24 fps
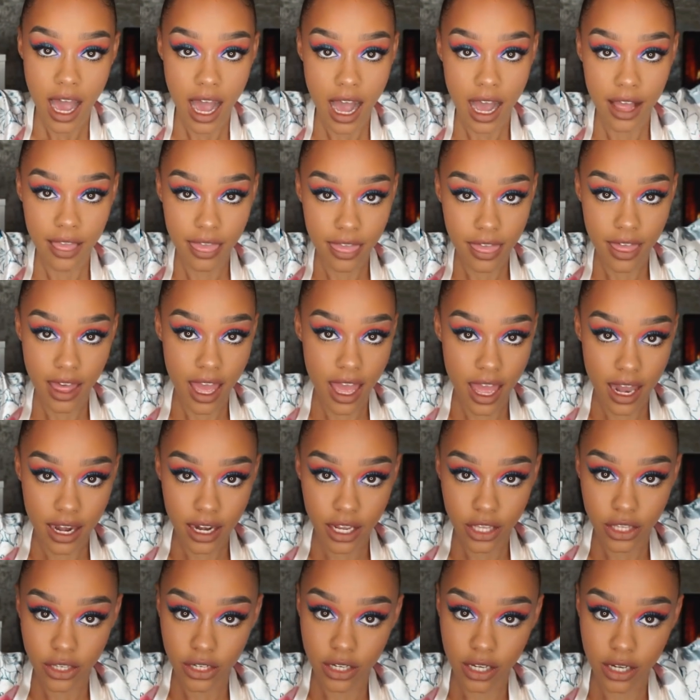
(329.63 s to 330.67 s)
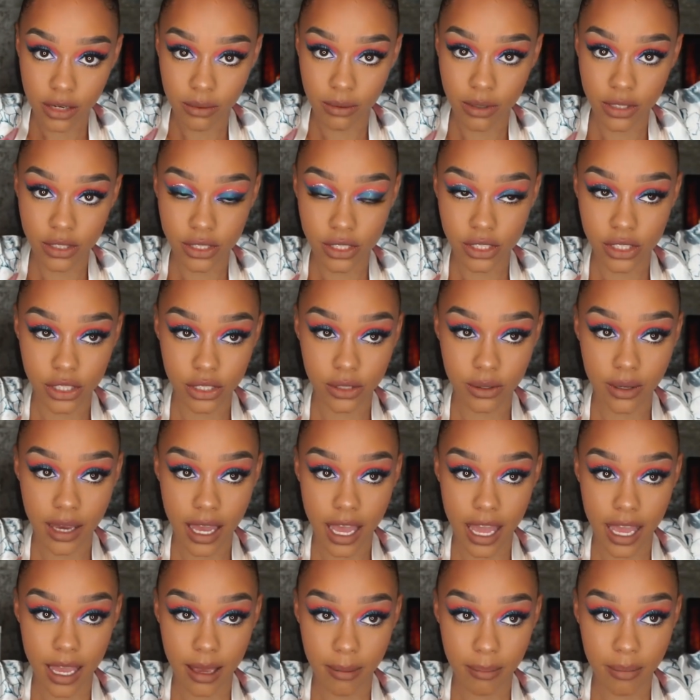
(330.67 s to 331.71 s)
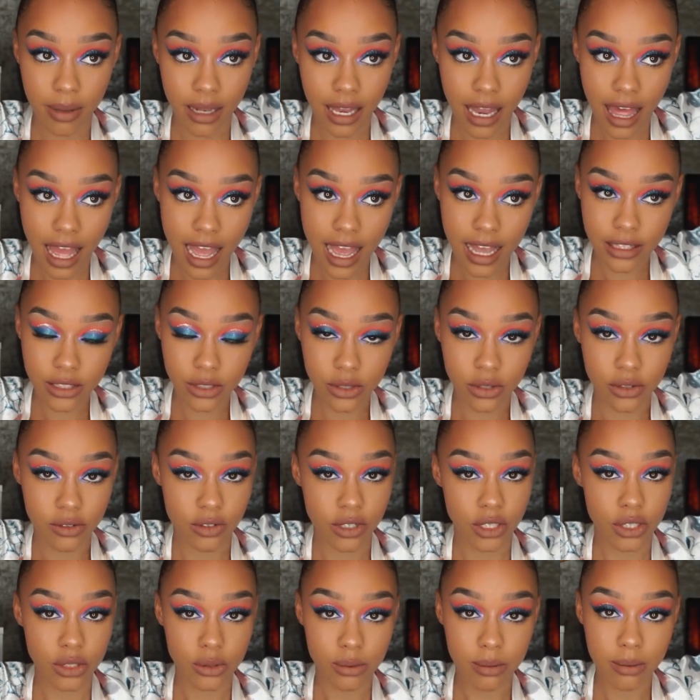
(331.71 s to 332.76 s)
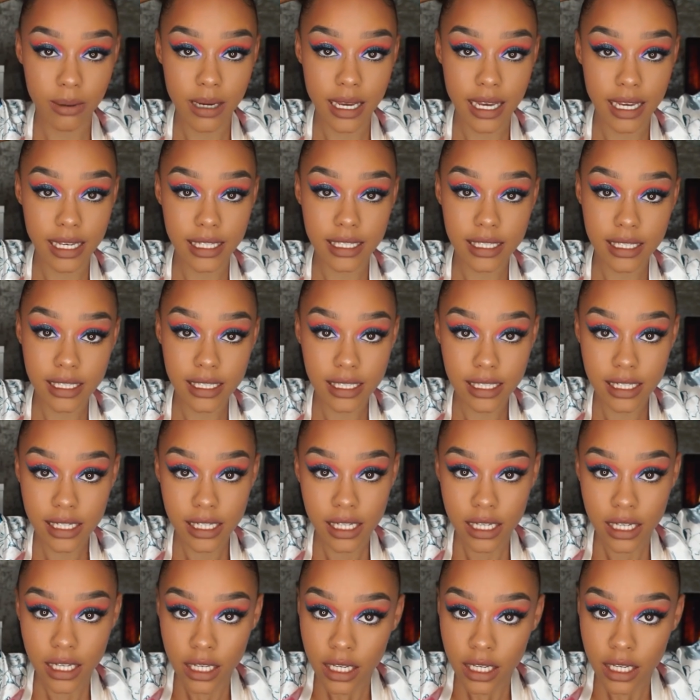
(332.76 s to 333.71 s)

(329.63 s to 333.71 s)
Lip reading: And then you're going to want to do a plait or a twist.